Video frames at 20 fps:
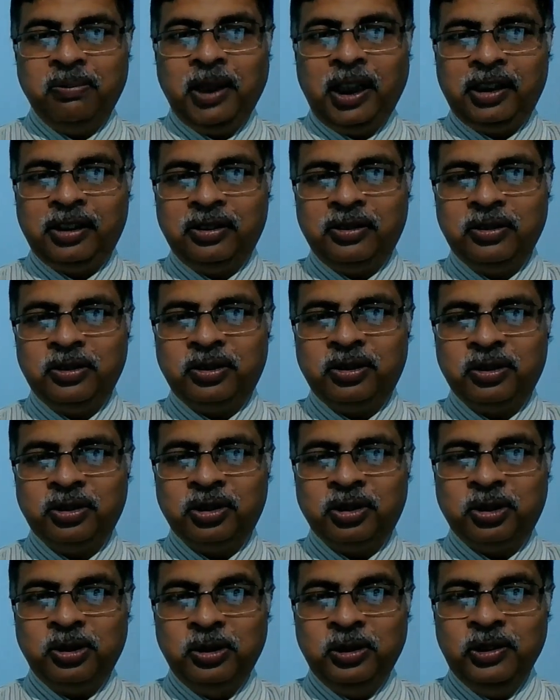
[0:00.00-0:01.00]
back to
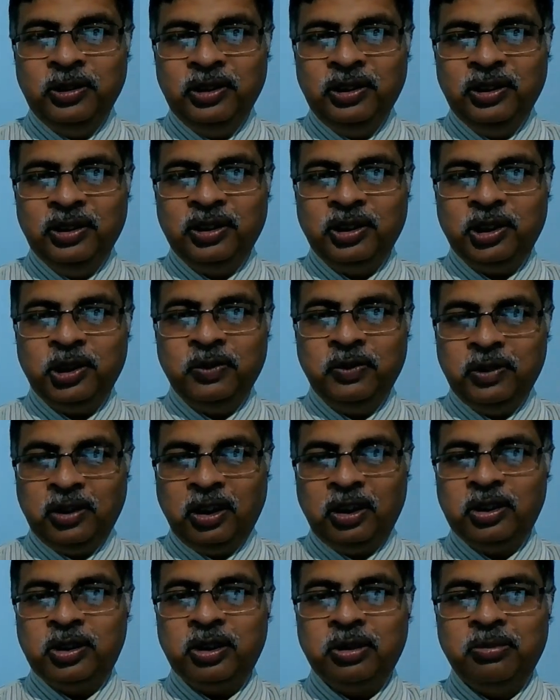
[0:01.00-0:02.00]
school, you will
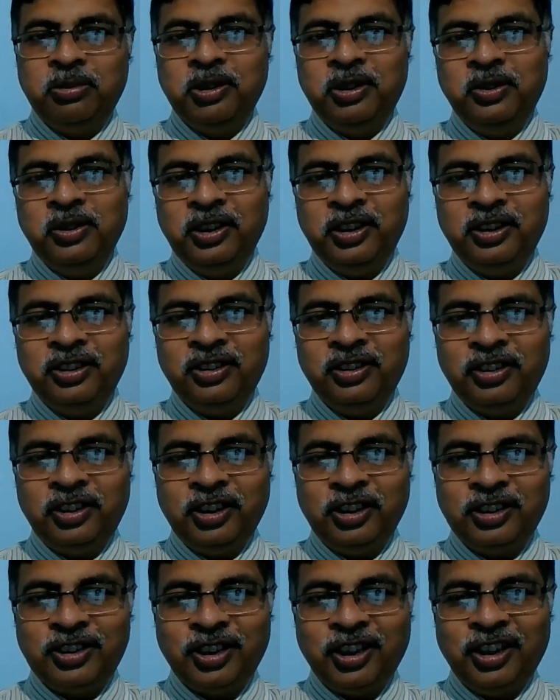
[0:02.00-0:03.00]
also be doing
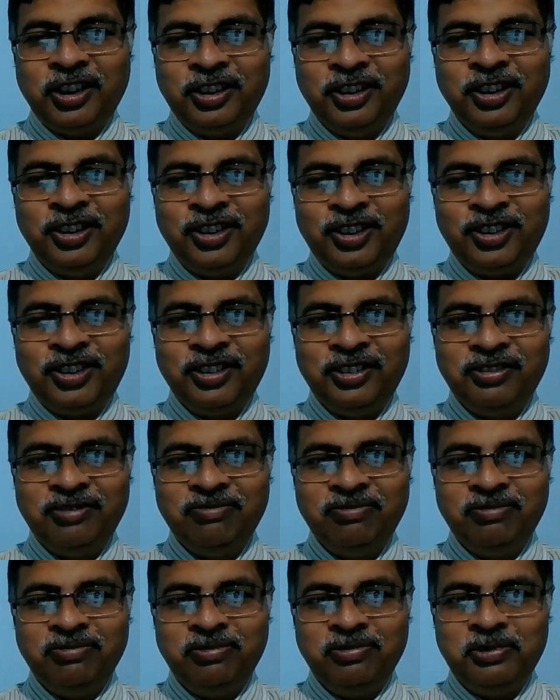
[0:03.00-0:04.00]
things like this.
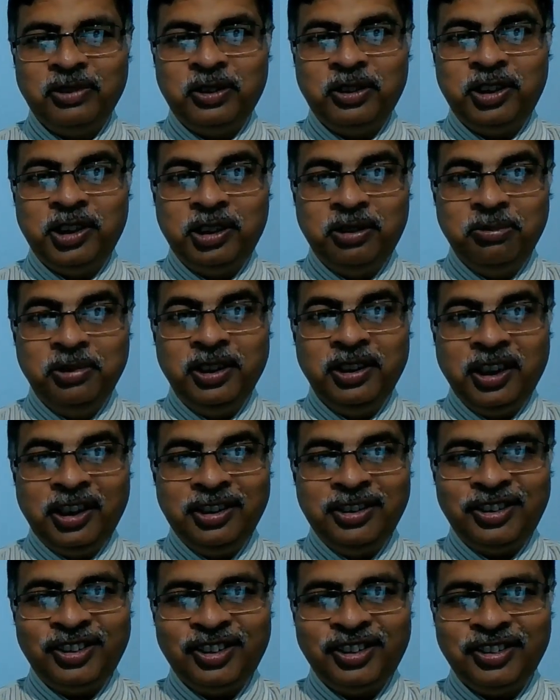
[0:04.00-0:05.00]
Won't it be
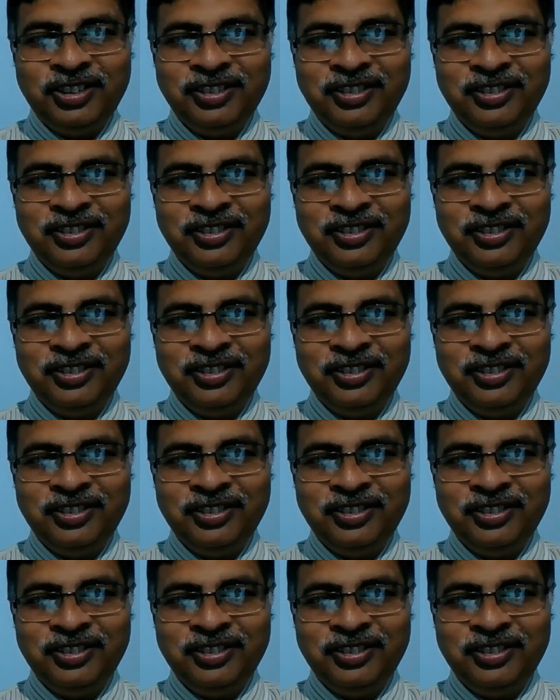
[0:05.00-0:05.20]
nice?